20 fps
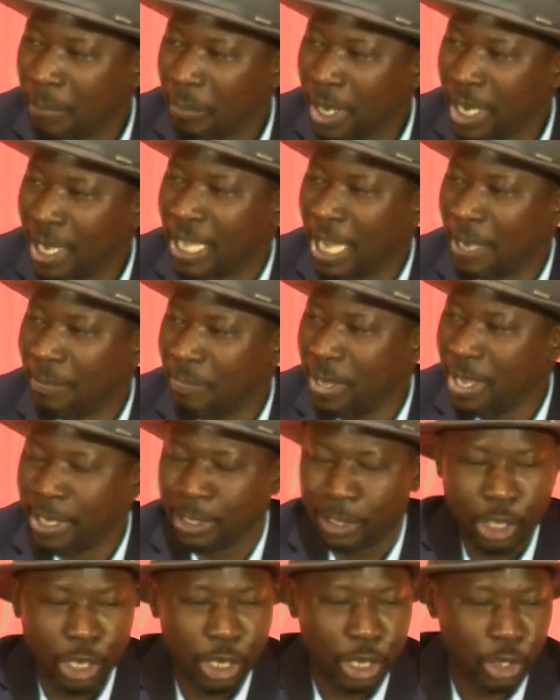and that
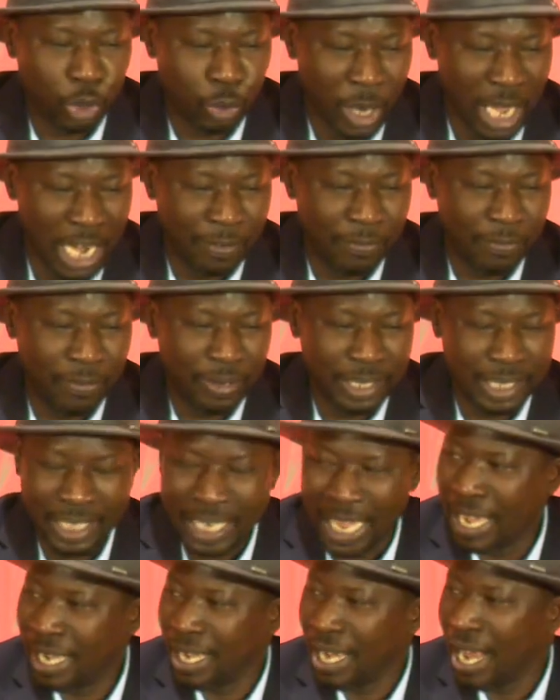means
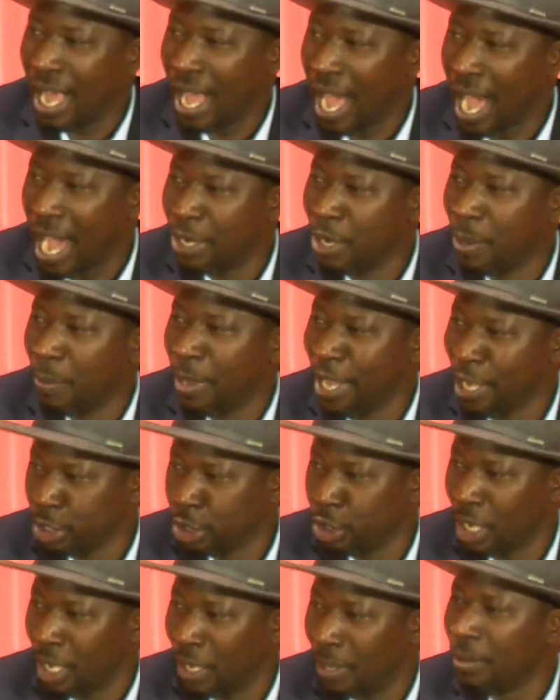1210 annum
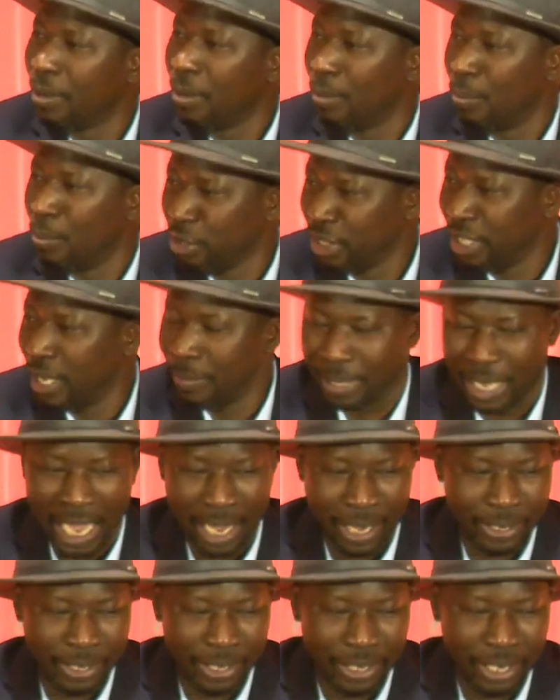hijra, Muslim
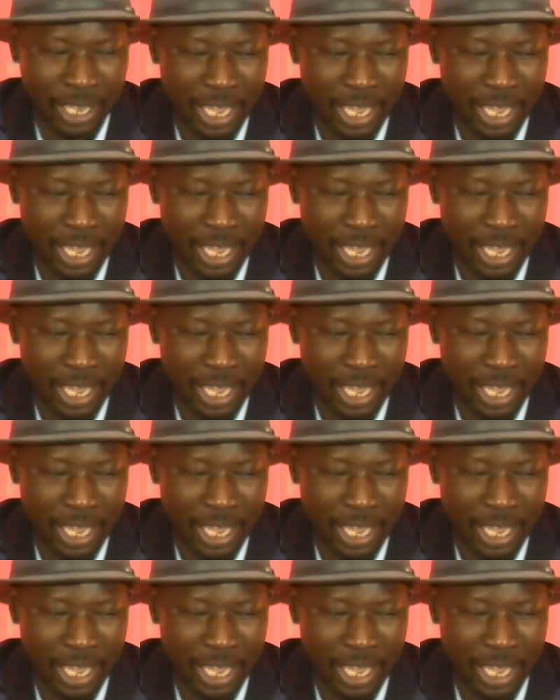calendar.